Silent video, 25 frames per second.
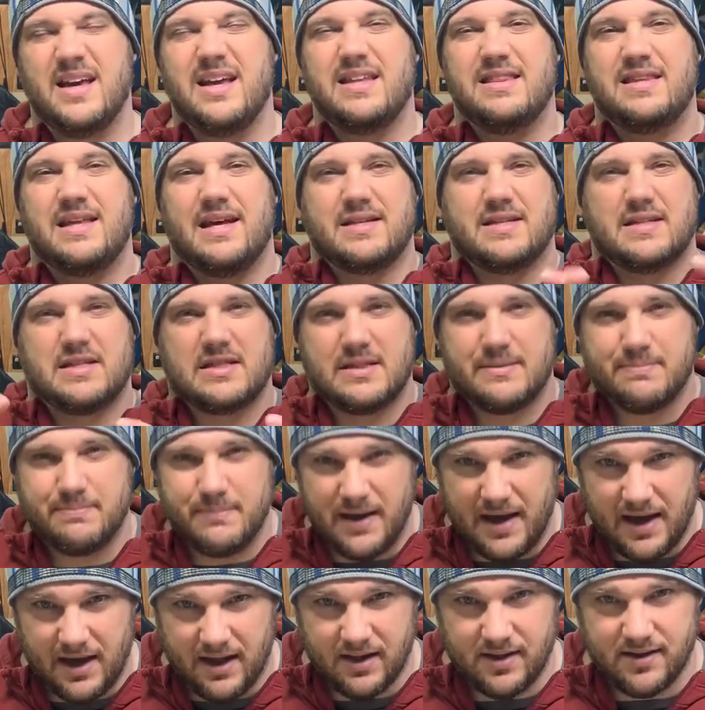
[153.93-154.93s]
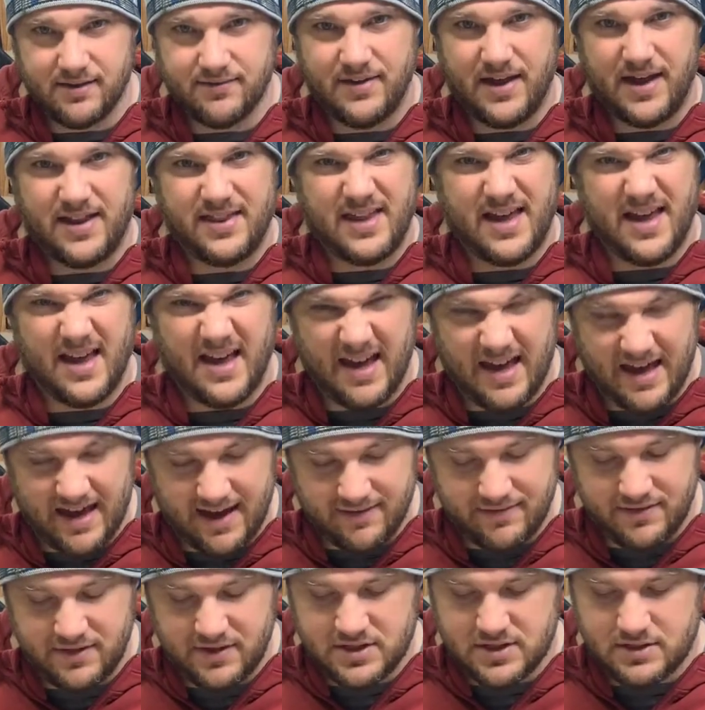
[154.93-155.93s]
That smell of that
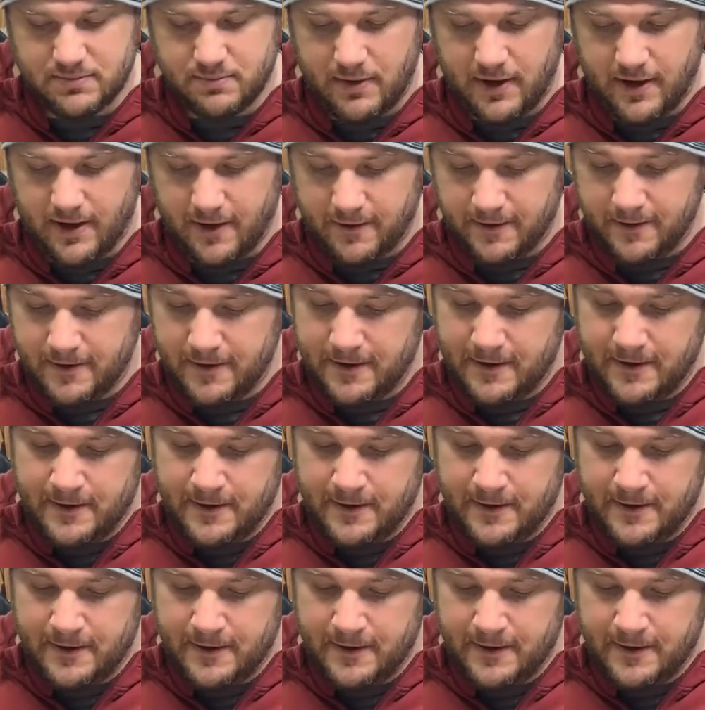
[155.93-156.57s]
heavy smell.